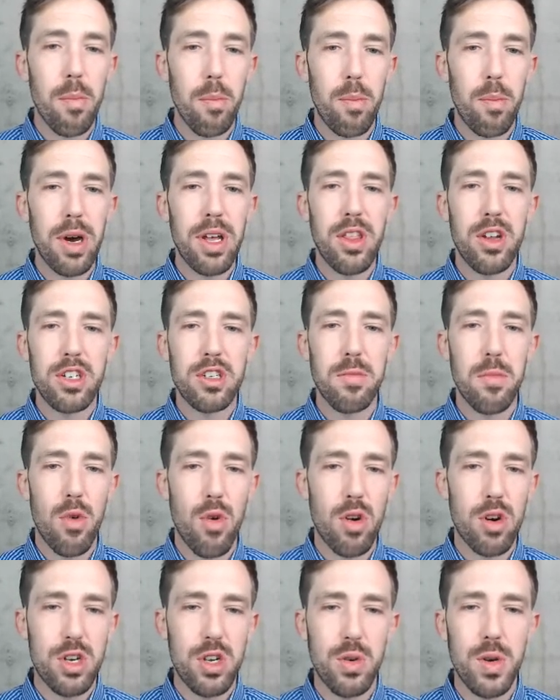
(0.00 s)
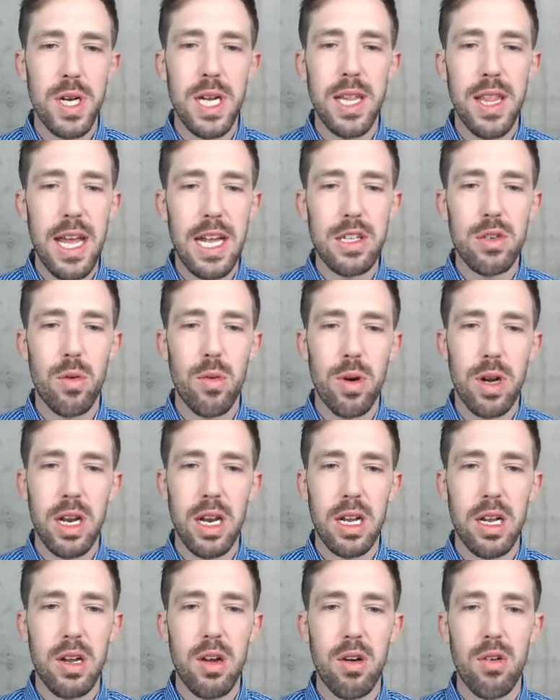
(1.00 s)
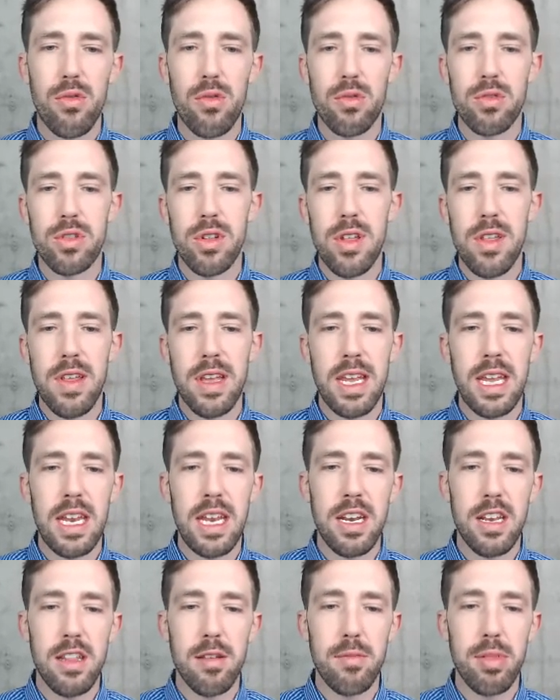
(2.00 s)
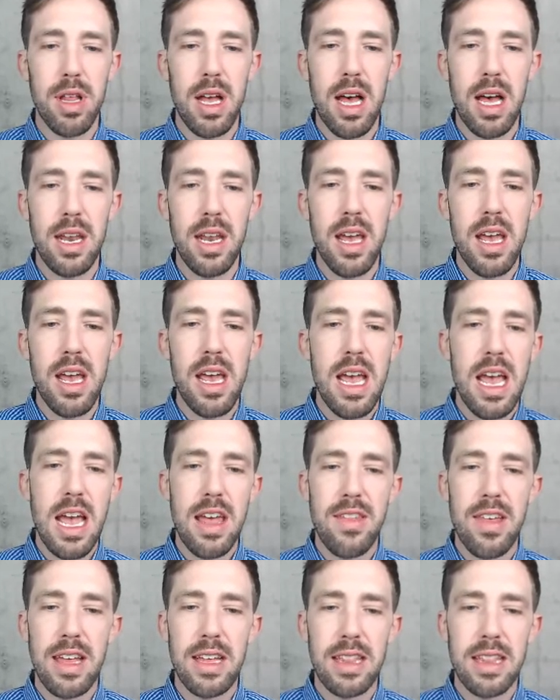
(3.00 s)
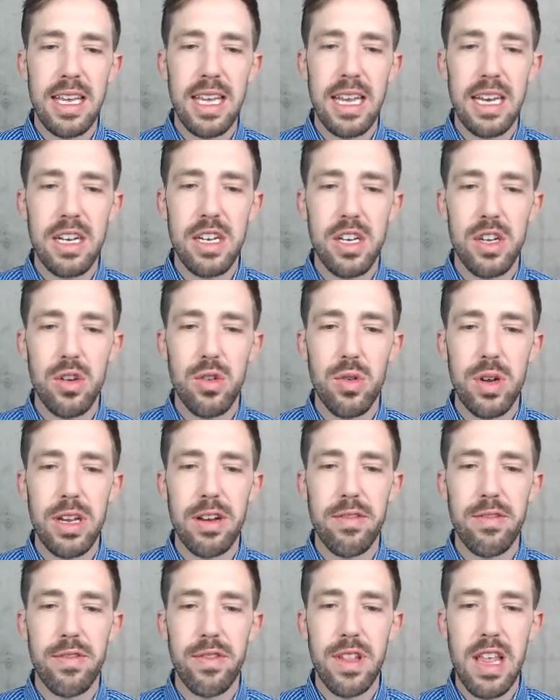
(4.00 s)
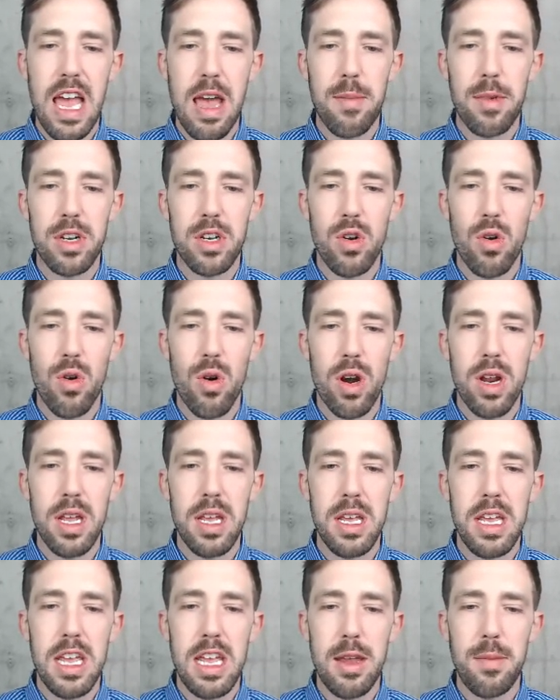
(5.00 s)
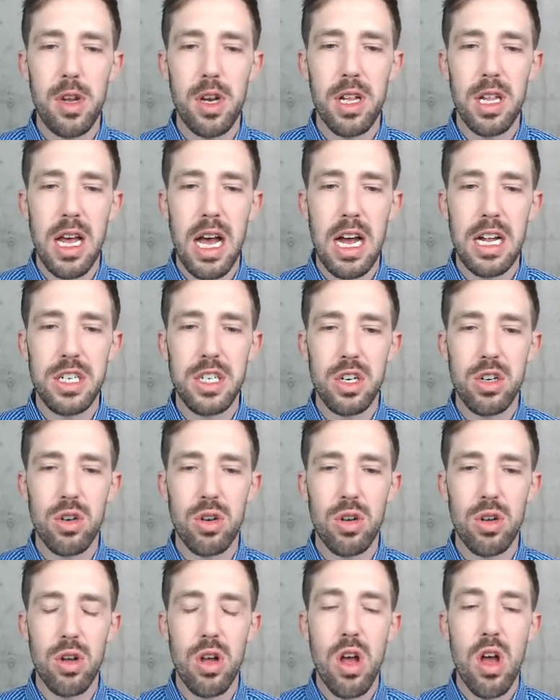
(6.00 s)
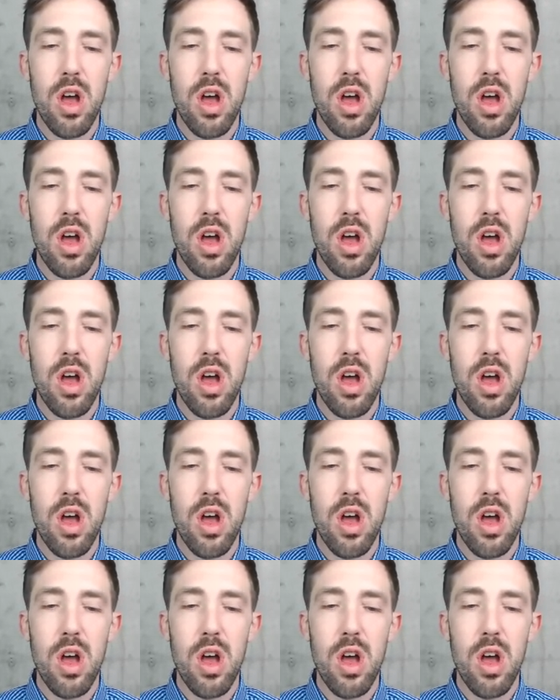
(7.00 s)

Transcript: But there's more to it, and that's what we're going to go through. So then they get into the blood and they lead to inflammatory, immunological,